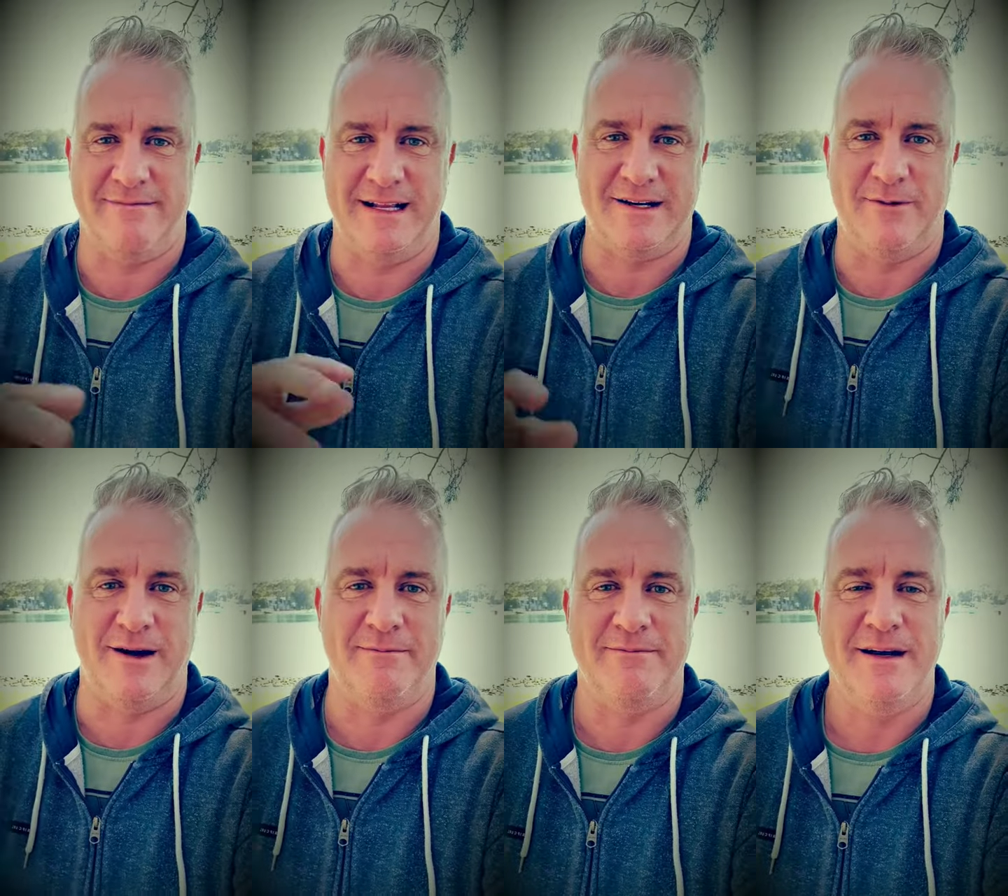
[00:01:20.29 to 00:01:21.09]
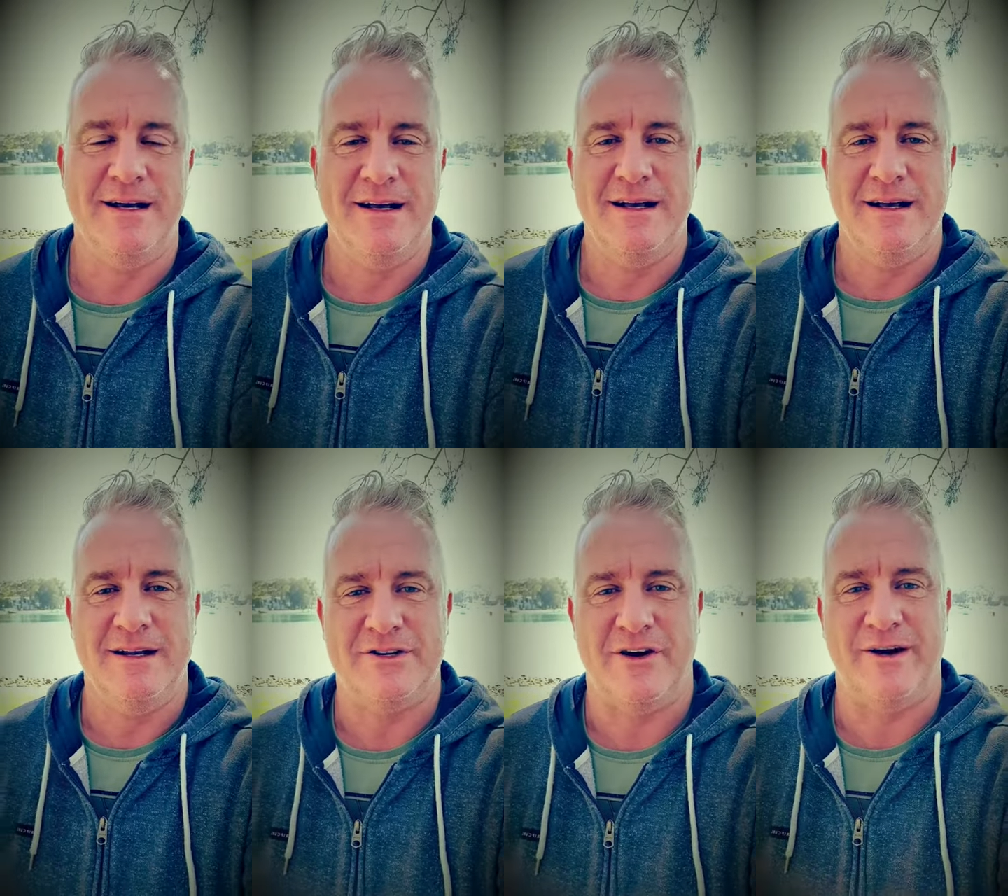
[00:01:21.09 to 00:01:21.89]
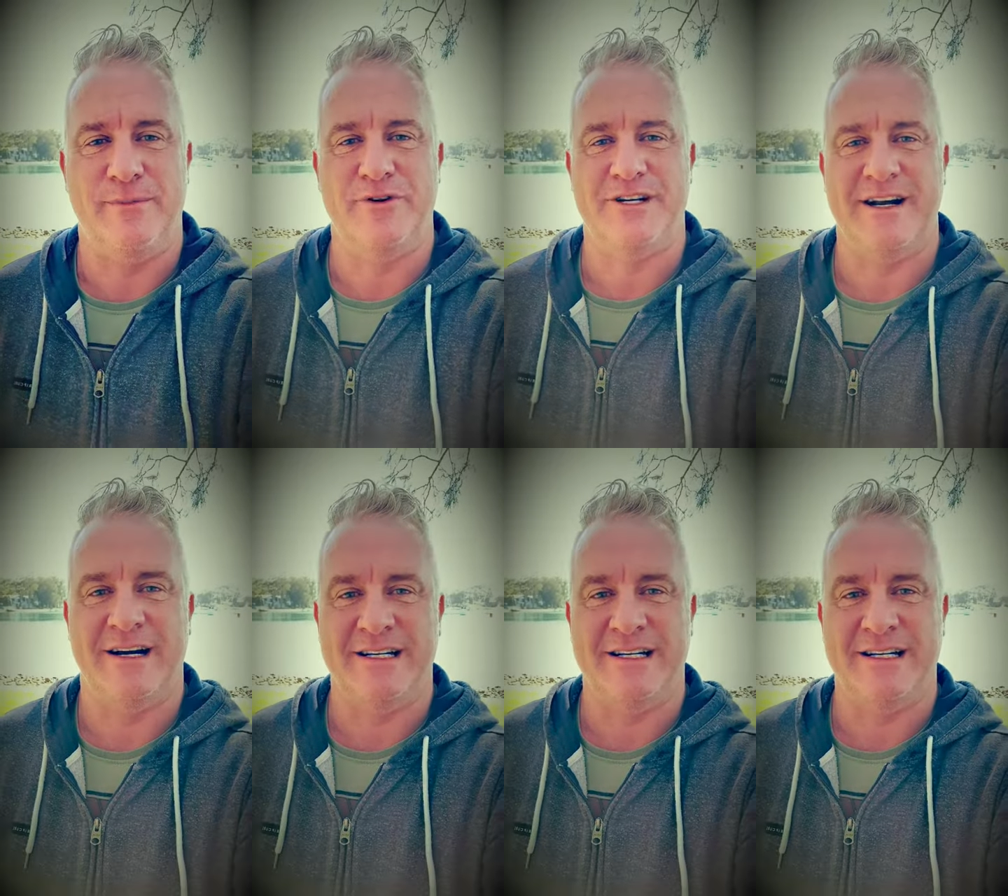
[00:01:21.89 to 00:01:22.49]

That's not what I'm trying to push here.